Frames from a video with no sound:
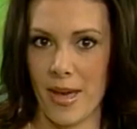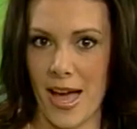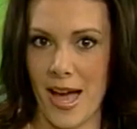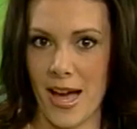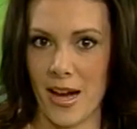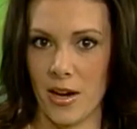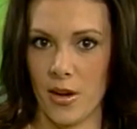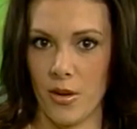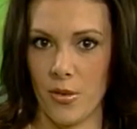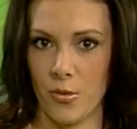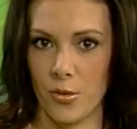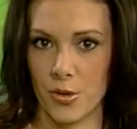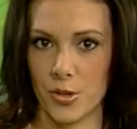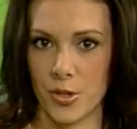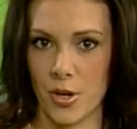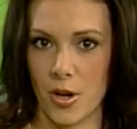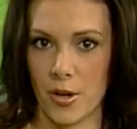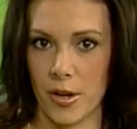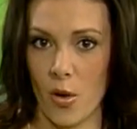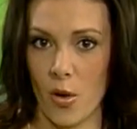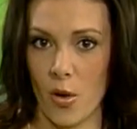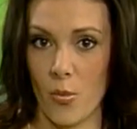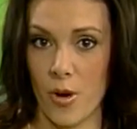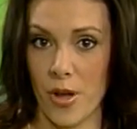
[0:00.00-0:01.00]
back, we're
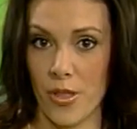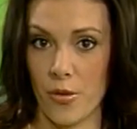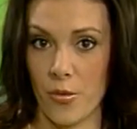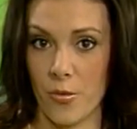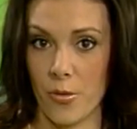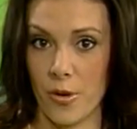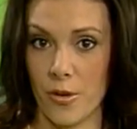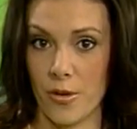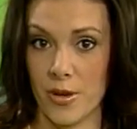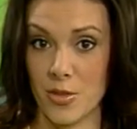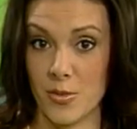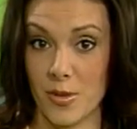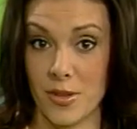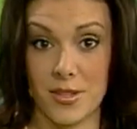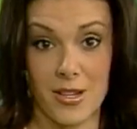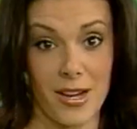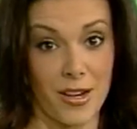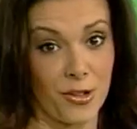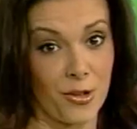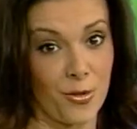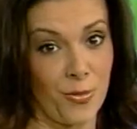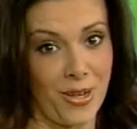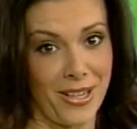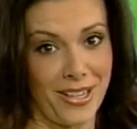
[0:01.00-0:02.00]
talking weather worries with
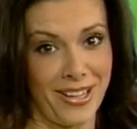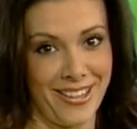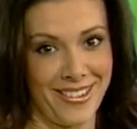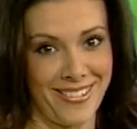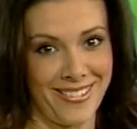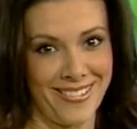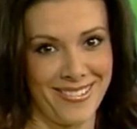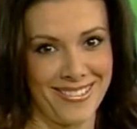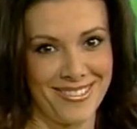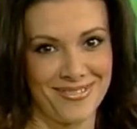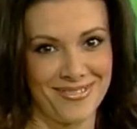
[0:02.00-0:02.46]
Dr. Whitkin.